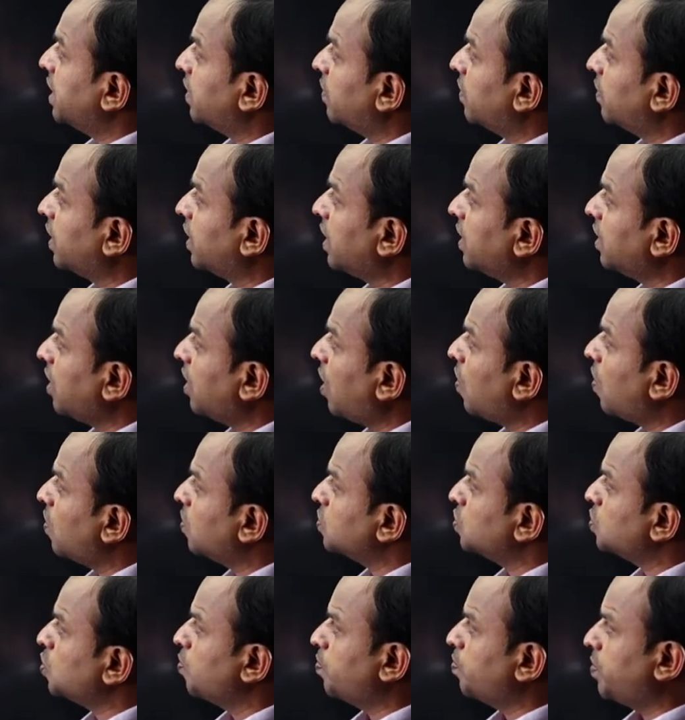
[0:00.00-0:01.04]
here, okay? Now,
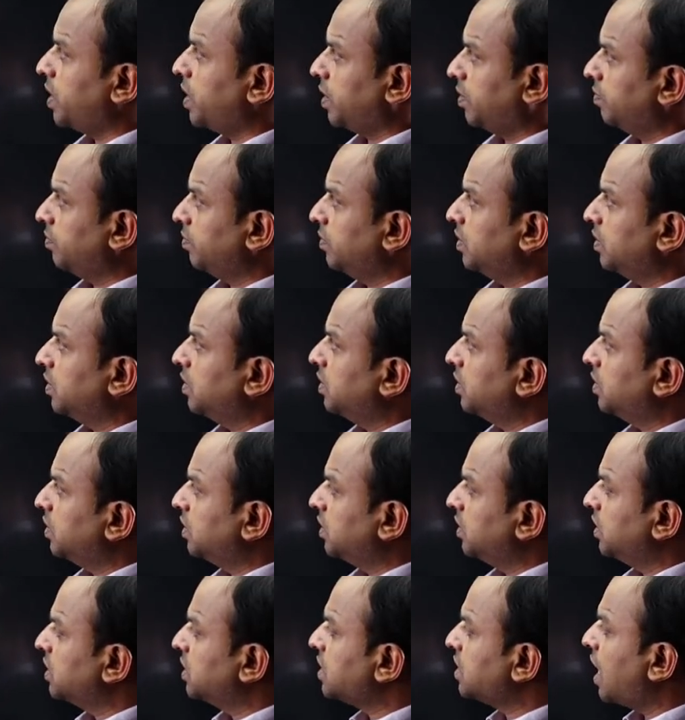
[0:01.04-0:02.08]
super.
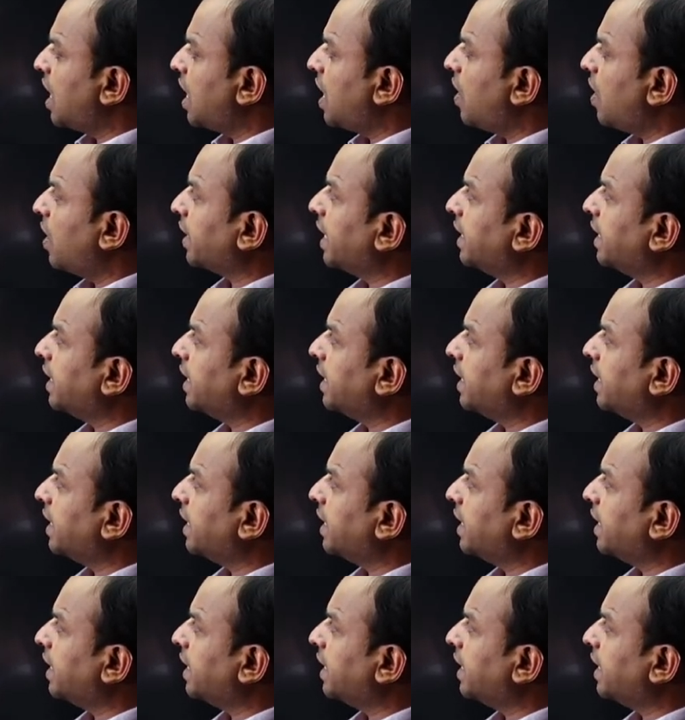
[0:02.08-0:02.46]
These are,